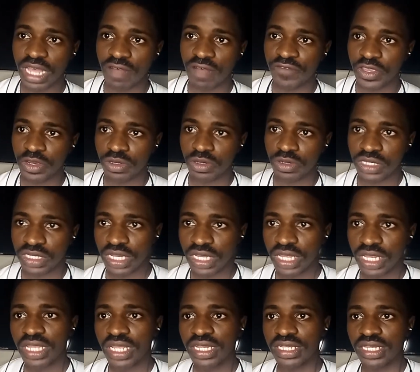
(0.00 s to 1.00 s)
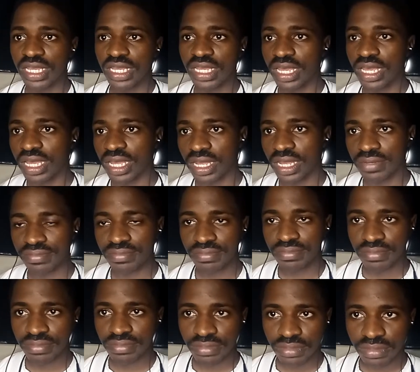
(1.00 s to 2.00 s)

interviewed the